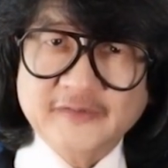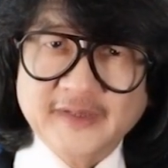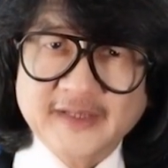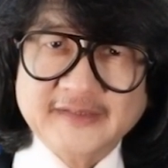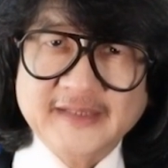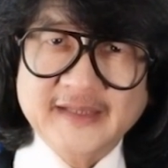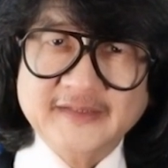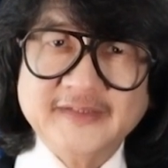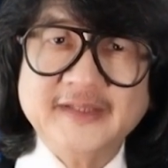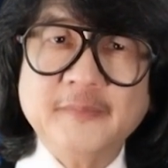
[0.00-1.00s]
friends, and
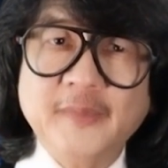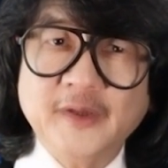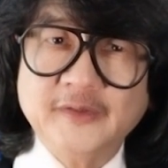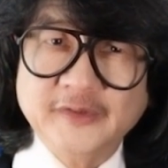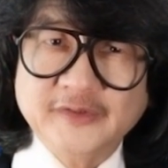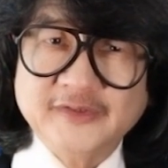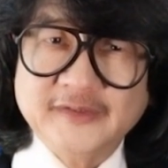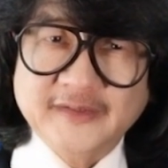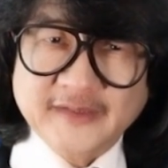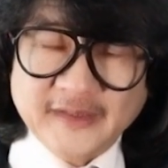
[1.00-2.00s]
esteemed partners,
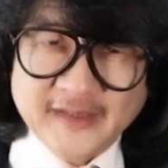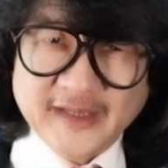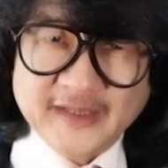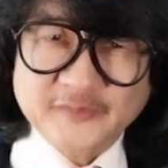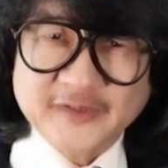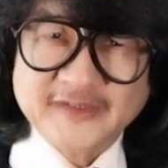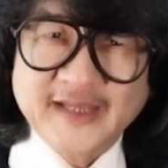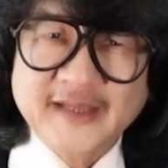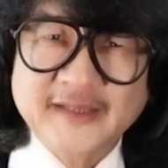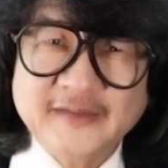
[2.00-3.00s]
as we
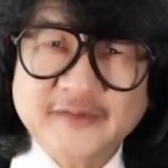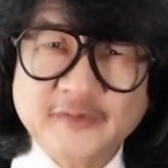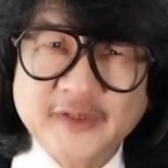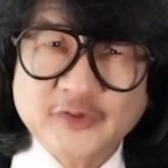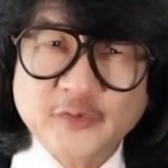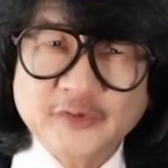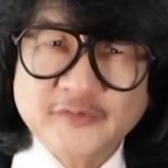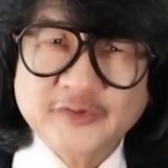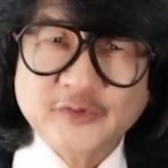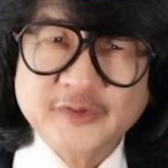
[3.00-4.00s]
stand at the threshold
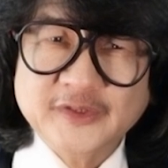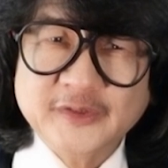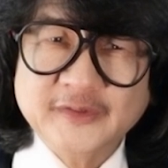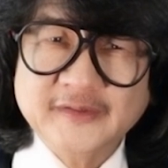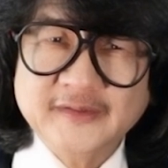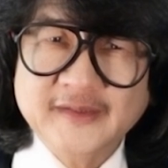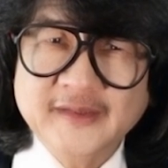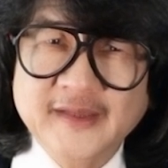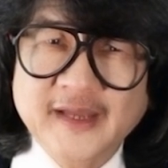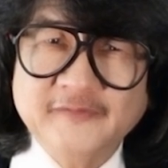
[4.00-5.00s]
of a new year,
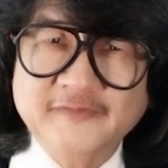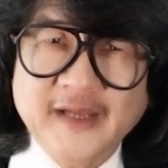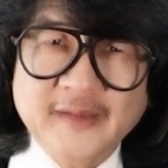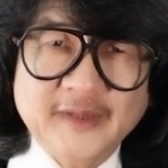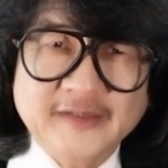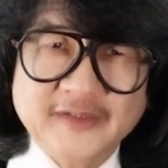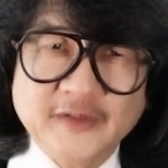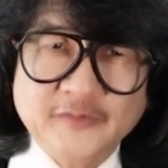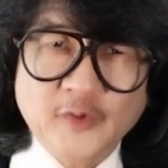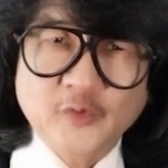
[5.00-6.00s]
I find
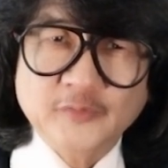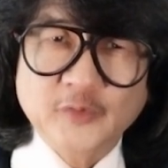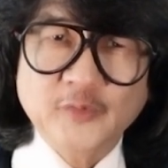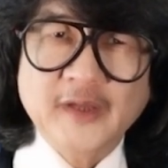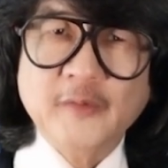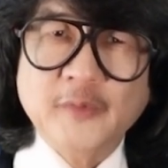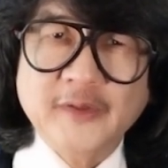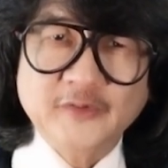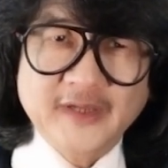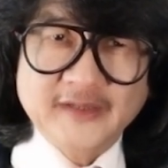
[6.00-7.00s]
myself overwhelmed
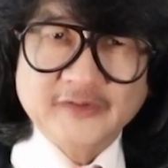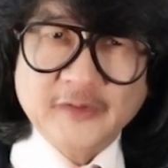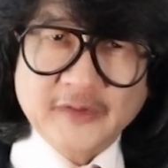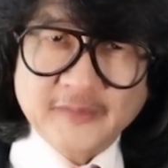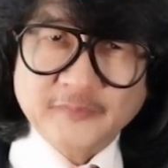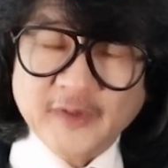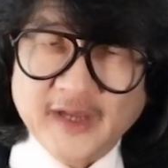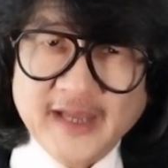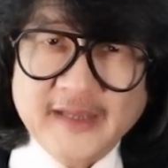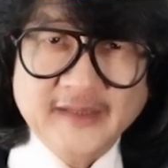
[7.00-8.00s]
with gratitude and
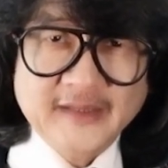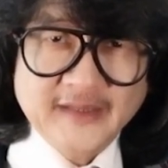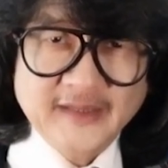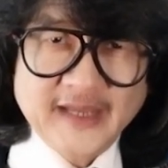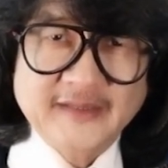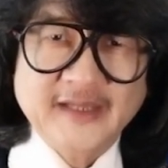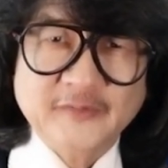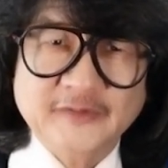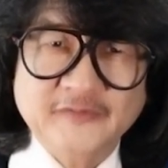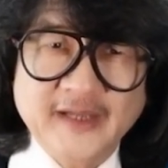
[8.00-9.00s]
pride as I
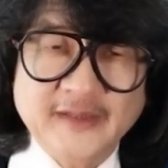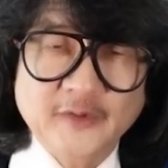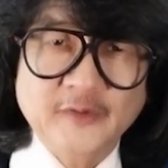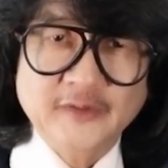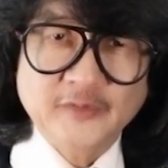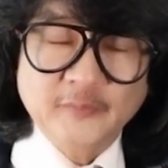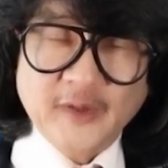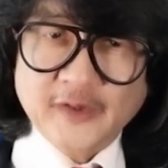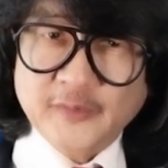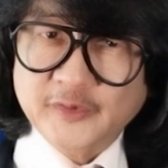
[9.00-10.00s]
reflect on the
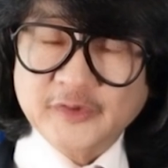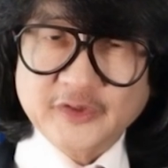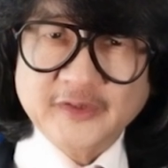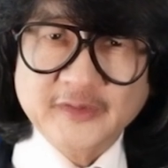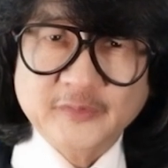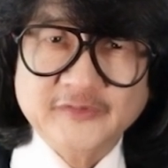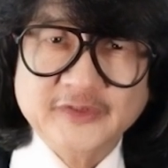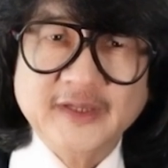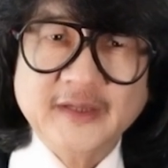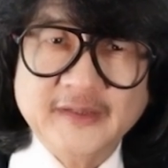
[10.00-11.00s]
remarkable journey we've
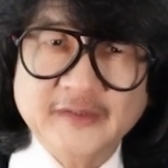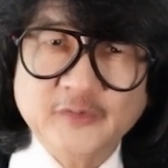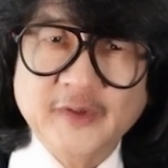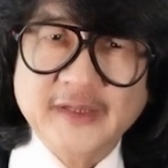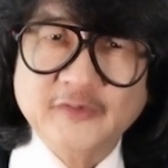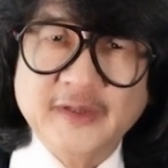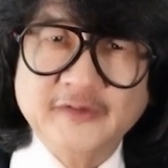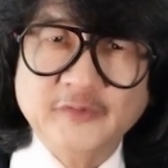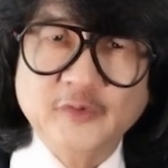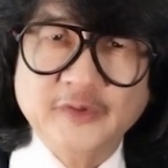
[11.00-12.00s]
shared in
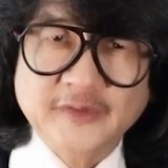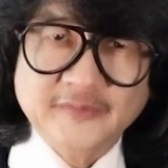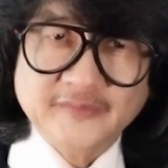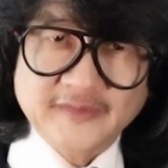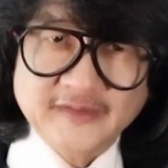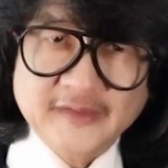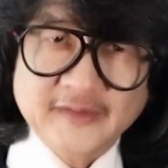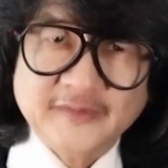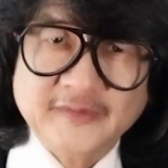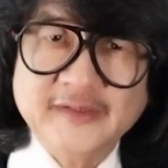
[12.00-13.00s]
2024.
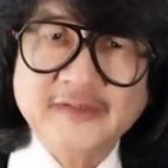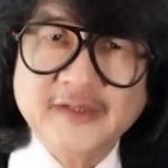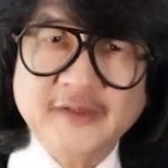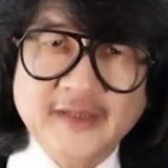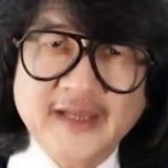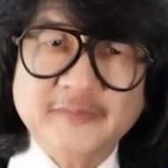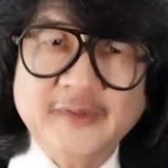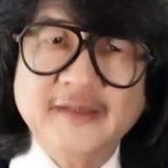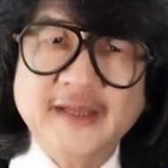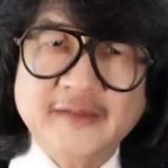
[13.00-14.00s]
This year has
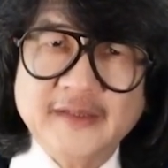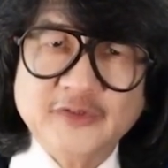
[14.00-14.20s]
been nothing